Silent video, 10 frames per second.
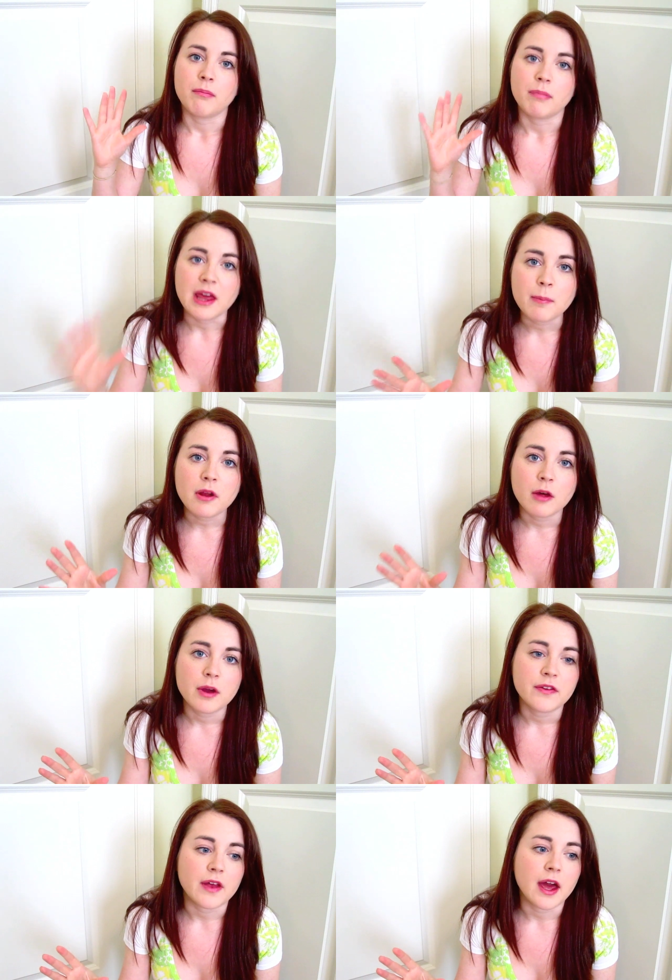People
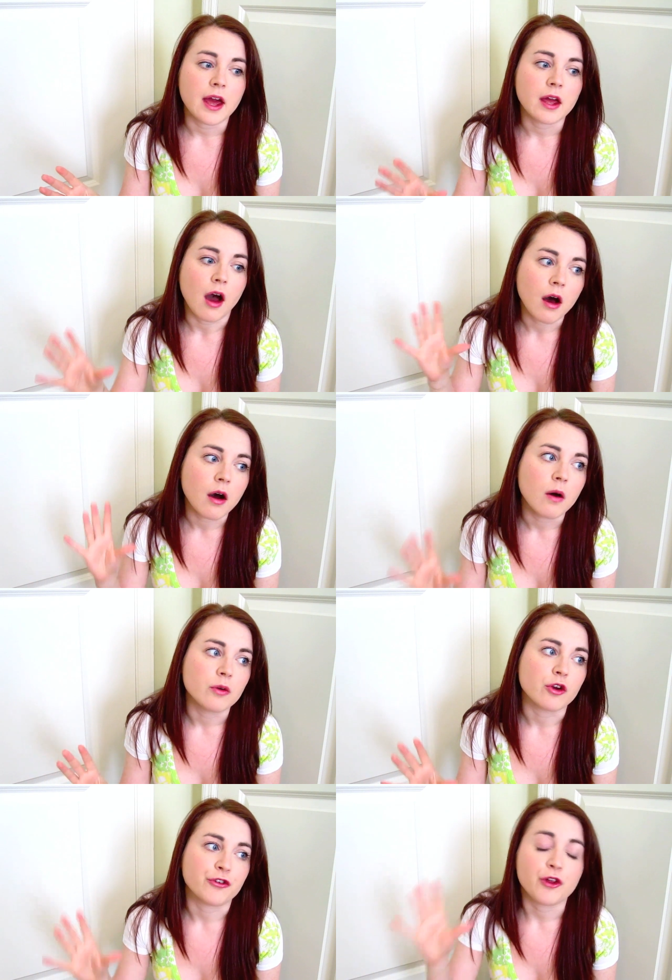always say,
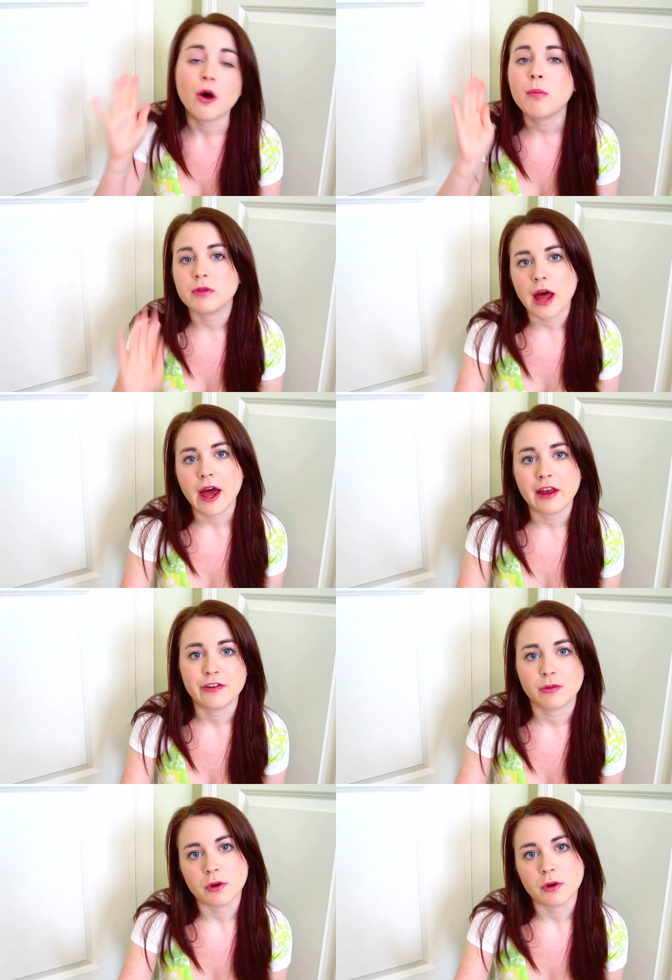oh, you're so blessed.